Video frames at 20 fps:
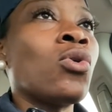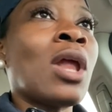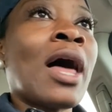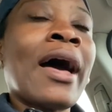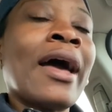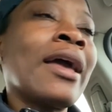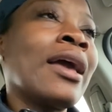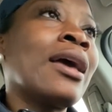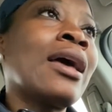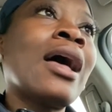
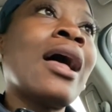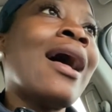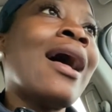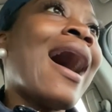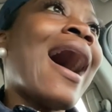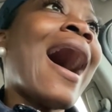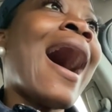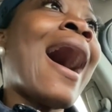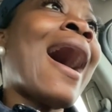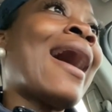Like
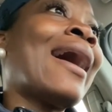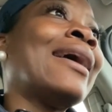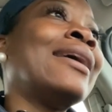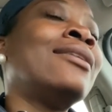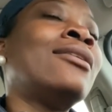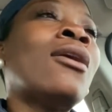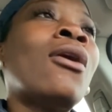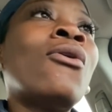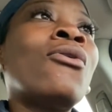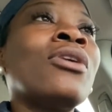I
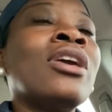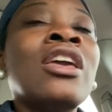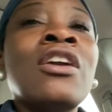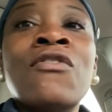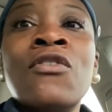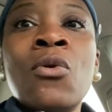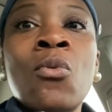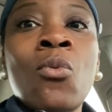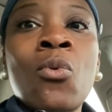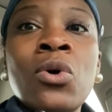don't
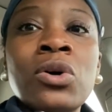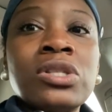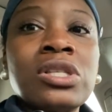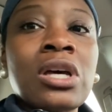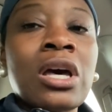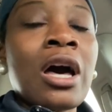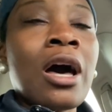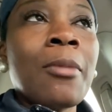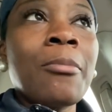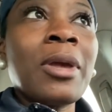even want to
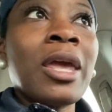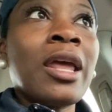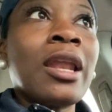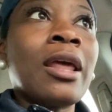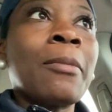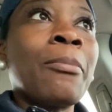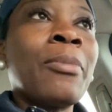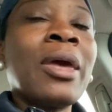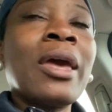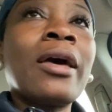come in
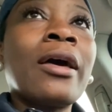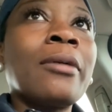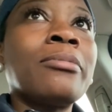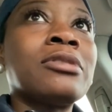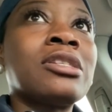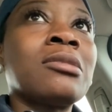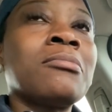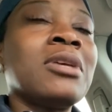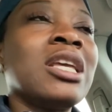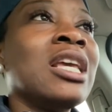and pick up
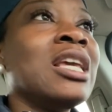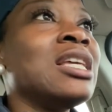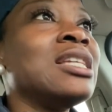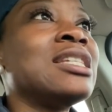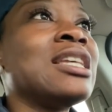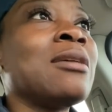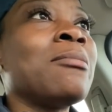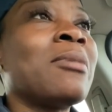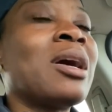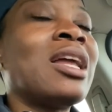some
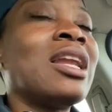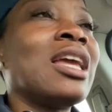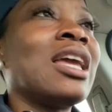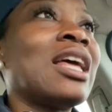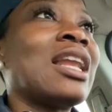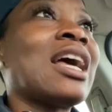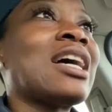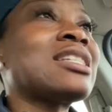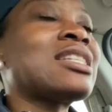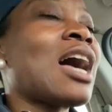easy money,
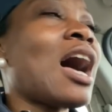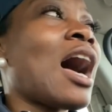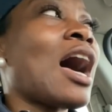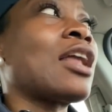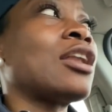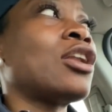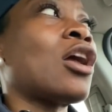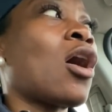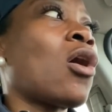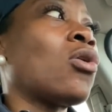and that's how I
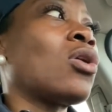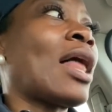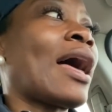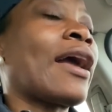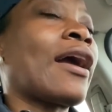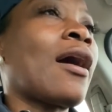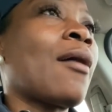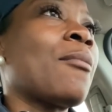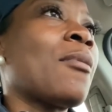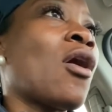know
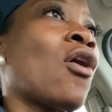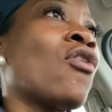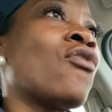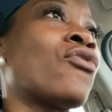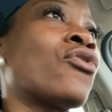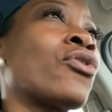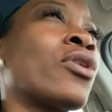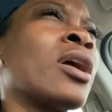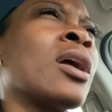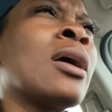like I'm
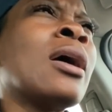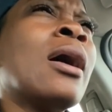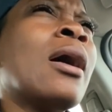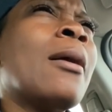over it.